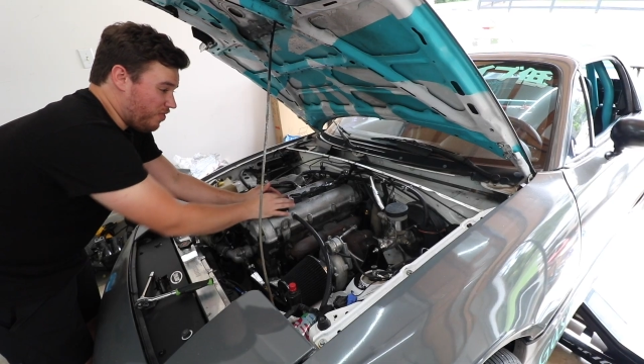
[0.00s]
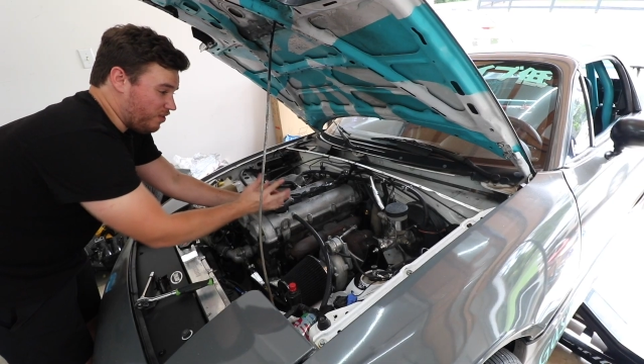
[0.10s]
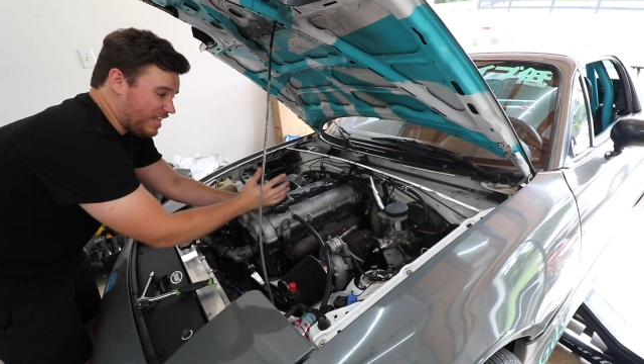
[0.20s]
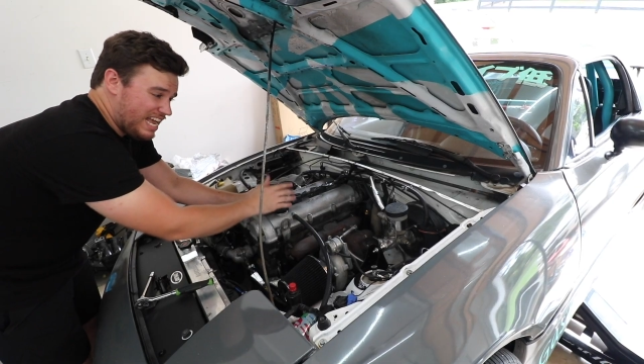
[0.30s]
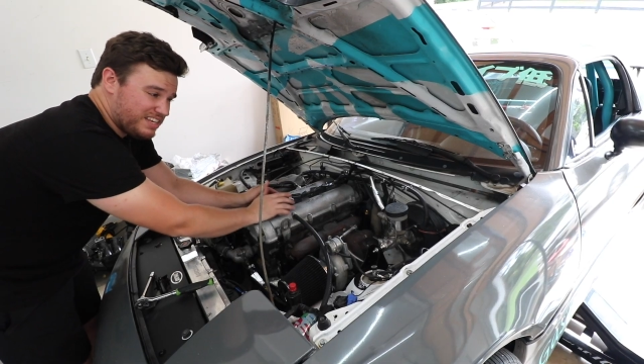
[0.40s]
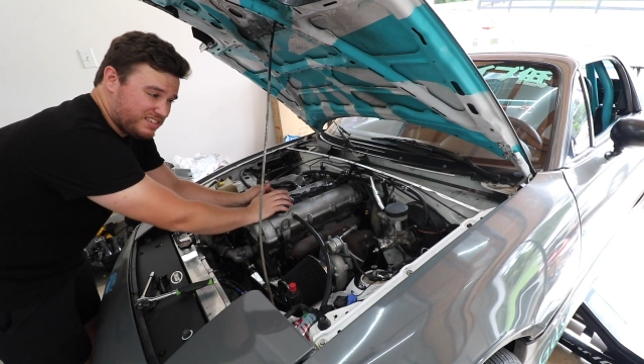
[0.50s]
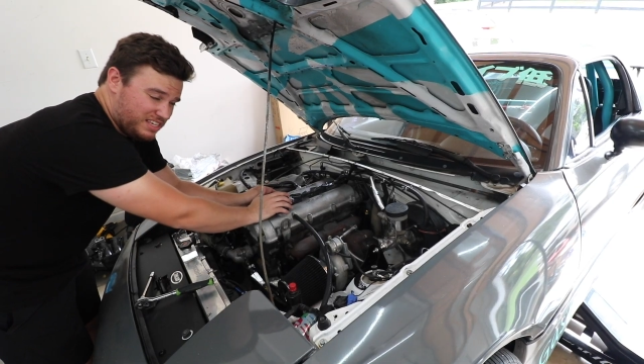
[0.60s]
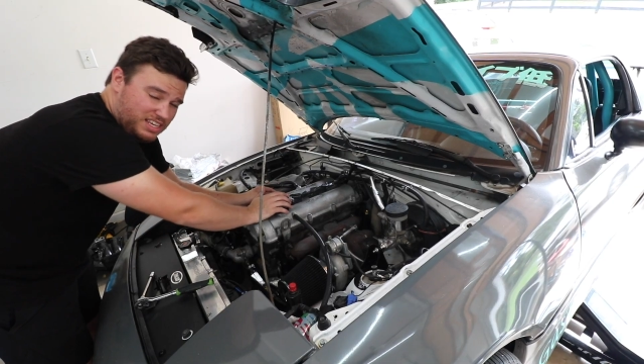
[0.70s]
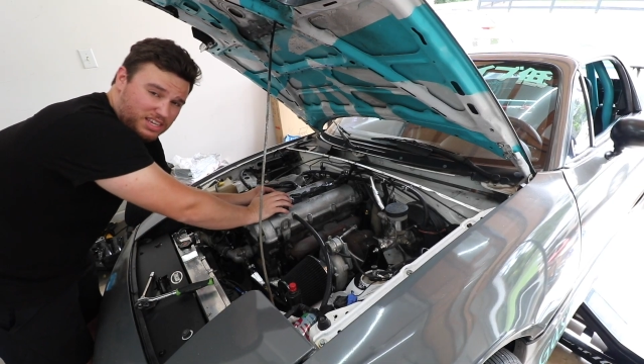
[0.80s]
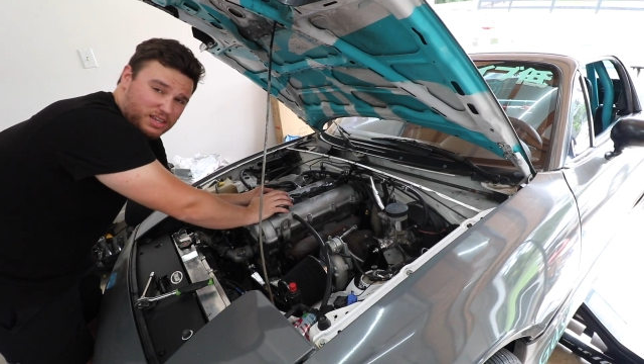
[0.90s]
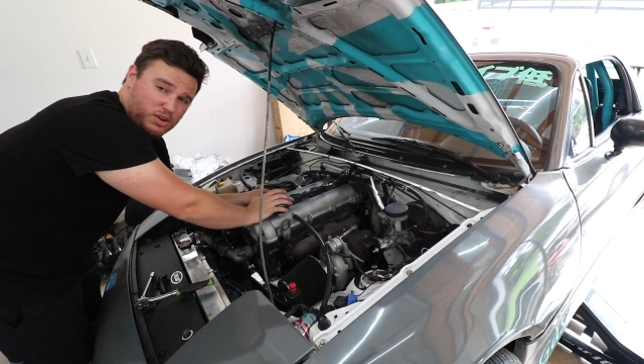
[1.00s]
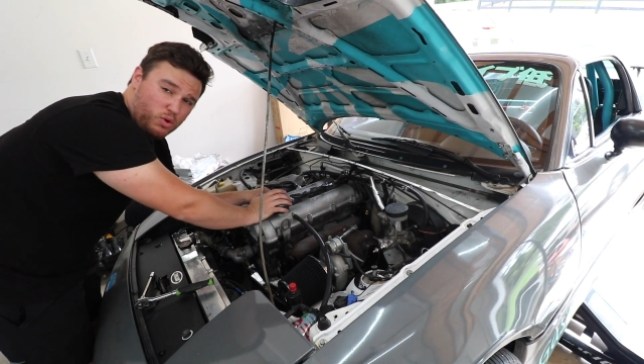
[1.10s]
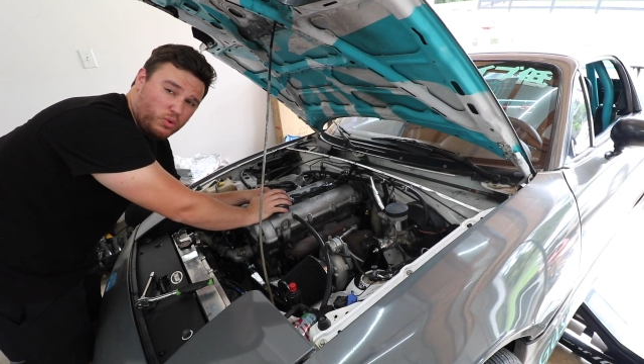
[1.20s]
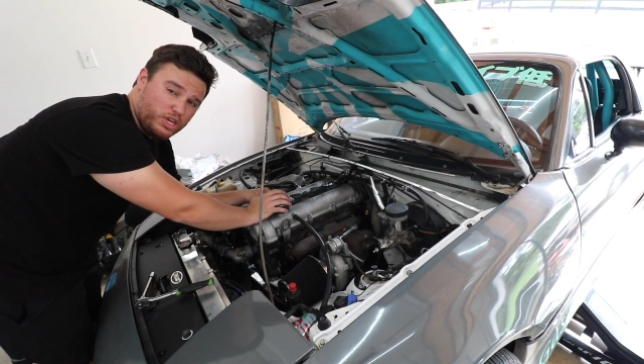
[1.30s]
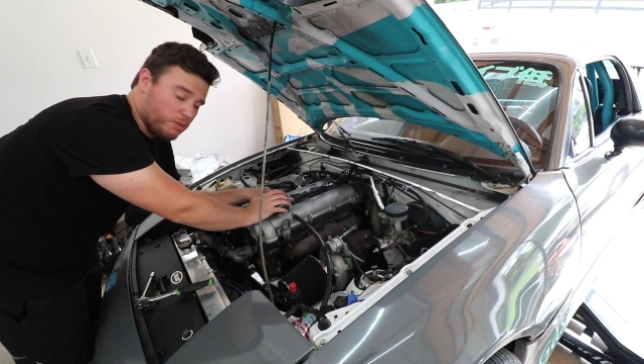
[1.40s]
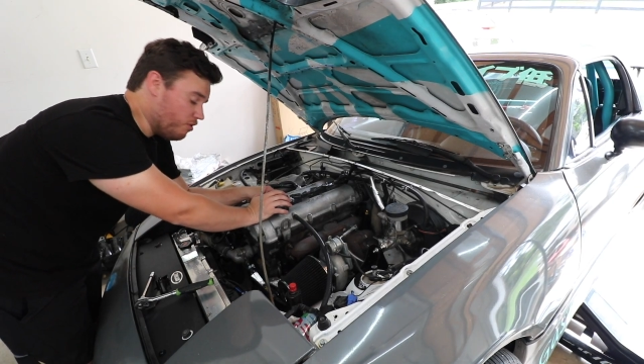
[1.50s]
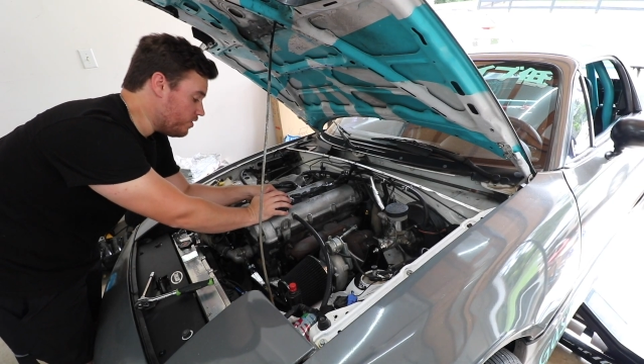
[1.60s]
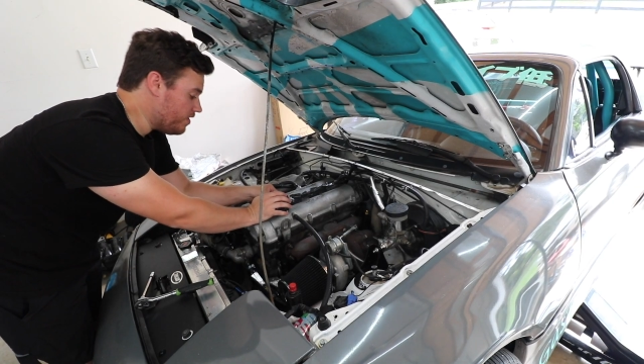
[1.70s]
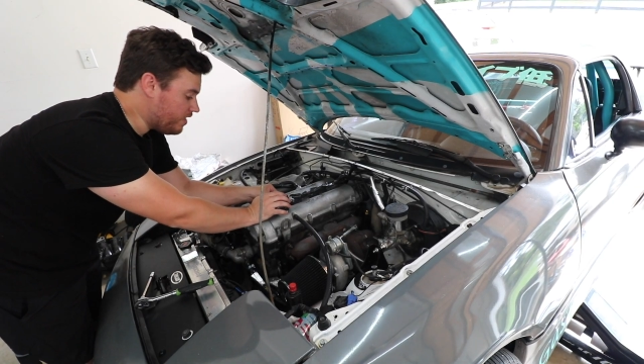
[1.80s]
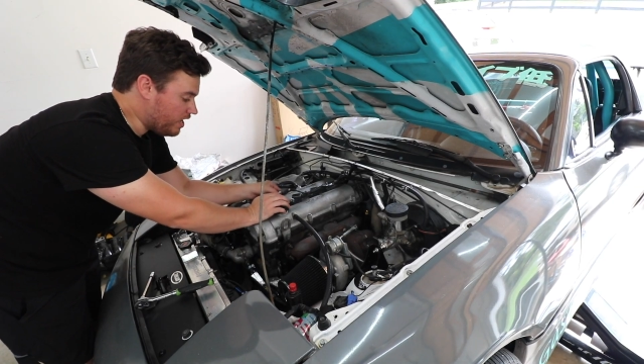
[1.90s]
the last key cooling
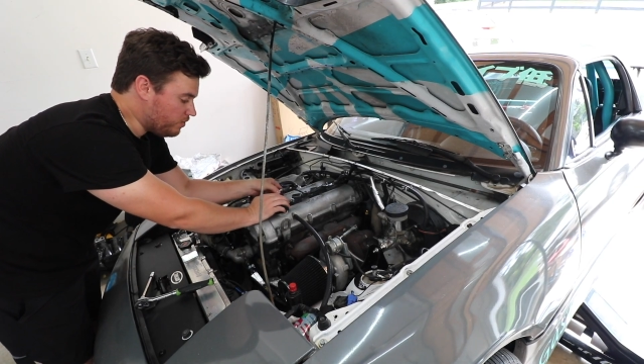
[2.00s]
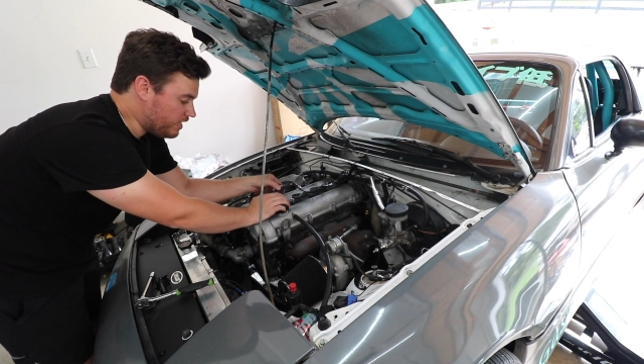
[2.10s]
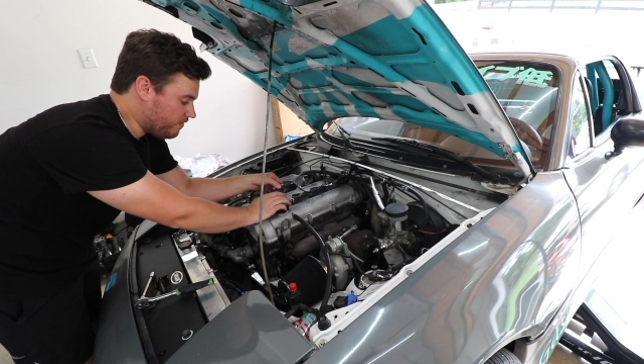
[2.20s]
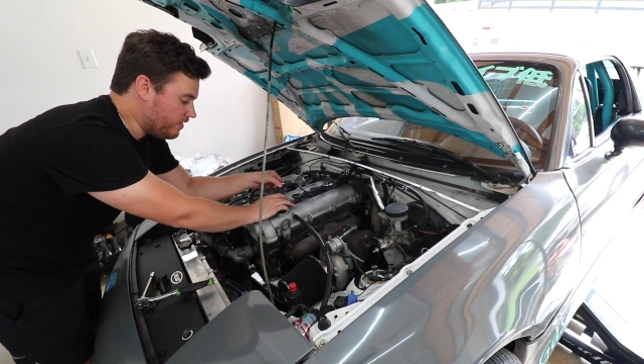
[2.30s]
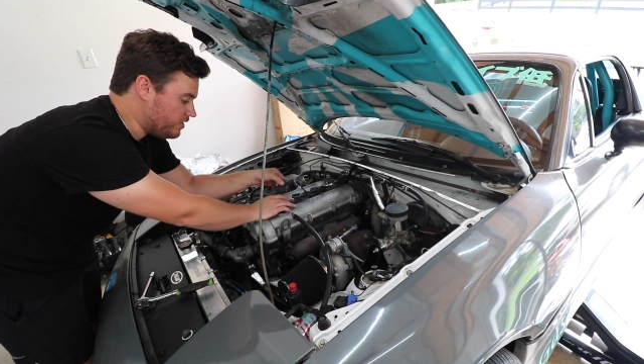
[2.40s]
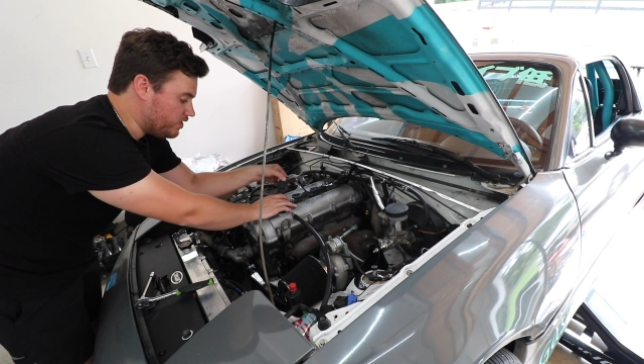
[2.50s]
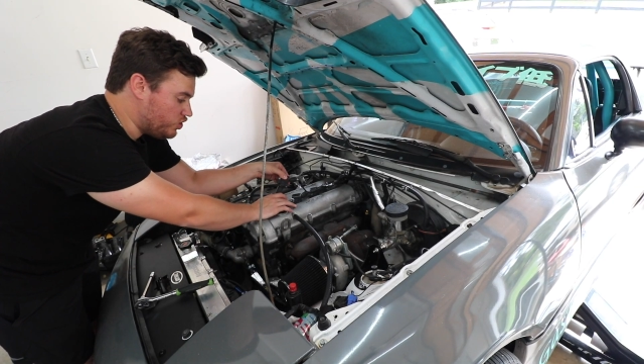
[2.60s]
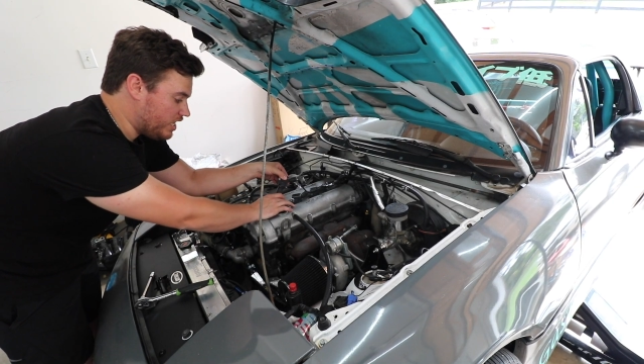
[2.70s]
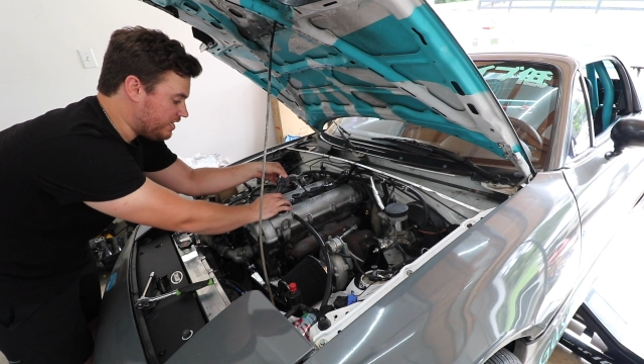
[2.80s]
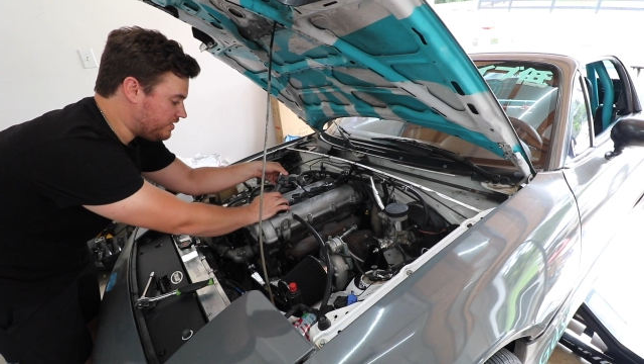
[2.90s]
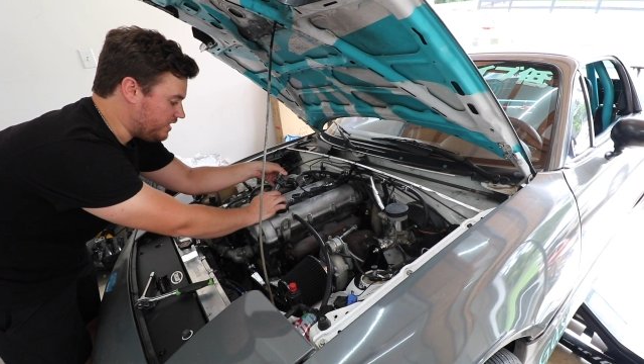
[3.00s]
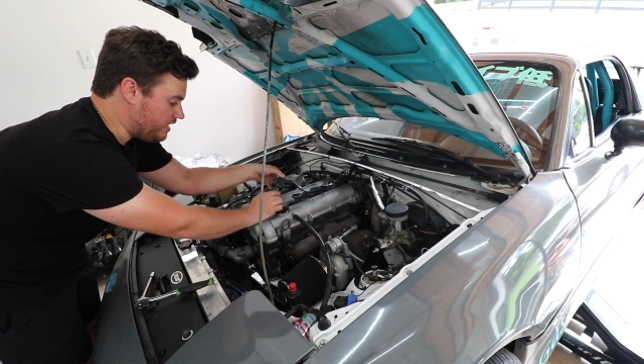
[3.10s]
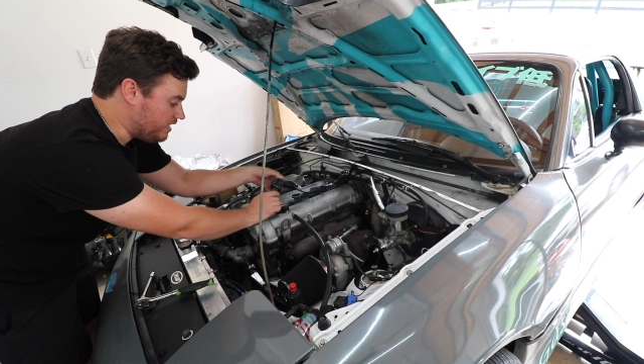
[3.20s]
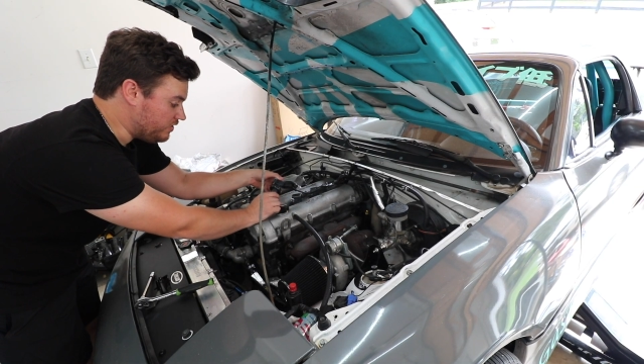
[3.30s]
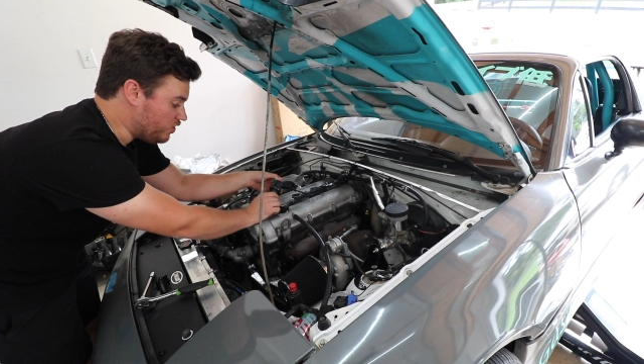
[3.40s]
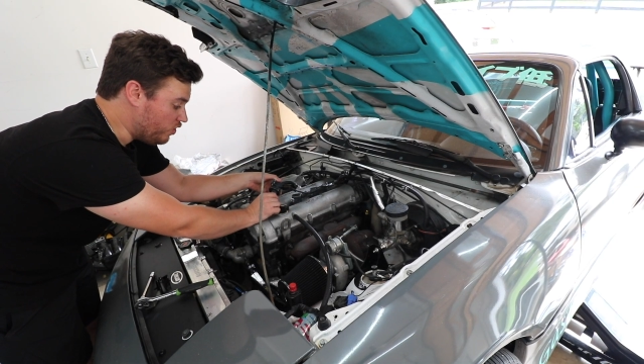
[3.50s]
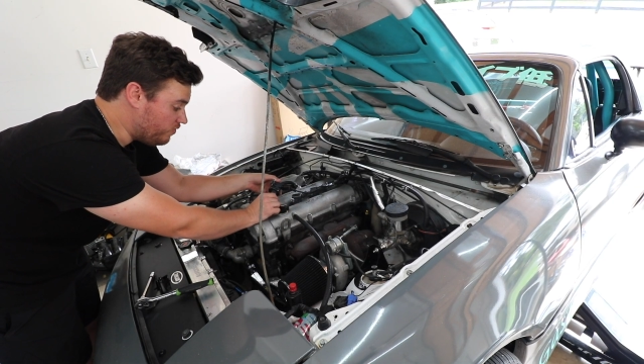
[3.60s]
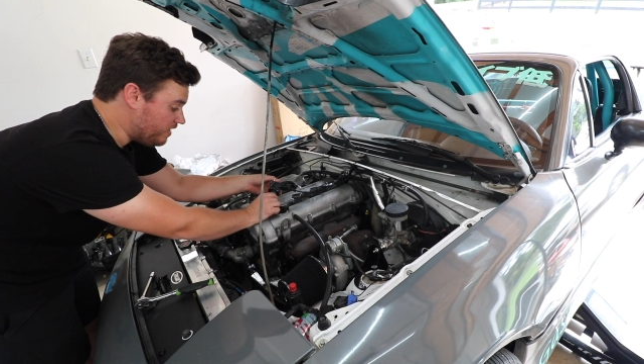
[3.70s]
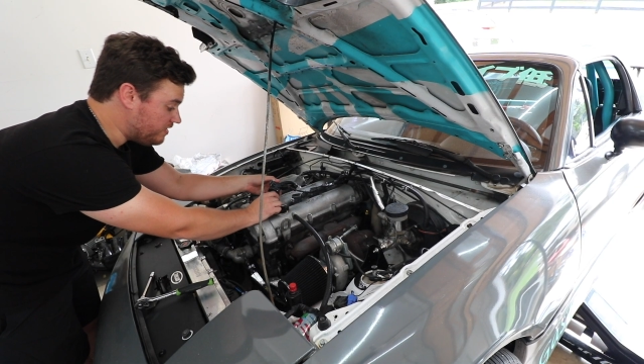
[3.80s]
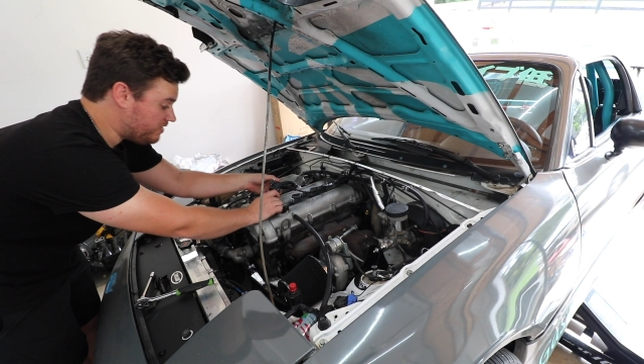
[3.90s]
component that I would definitely suggest is
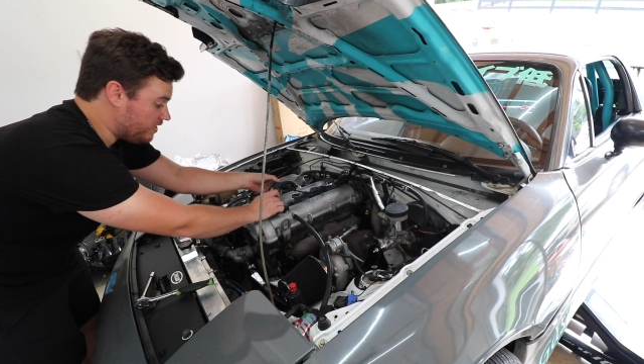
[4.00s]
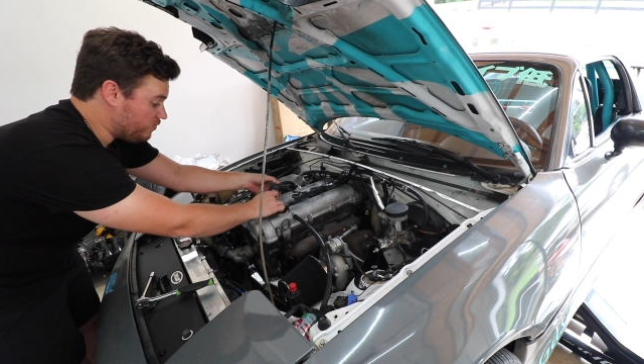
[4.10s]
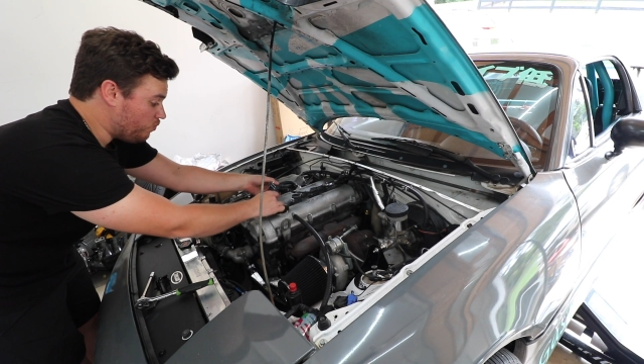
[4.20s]
hood vents as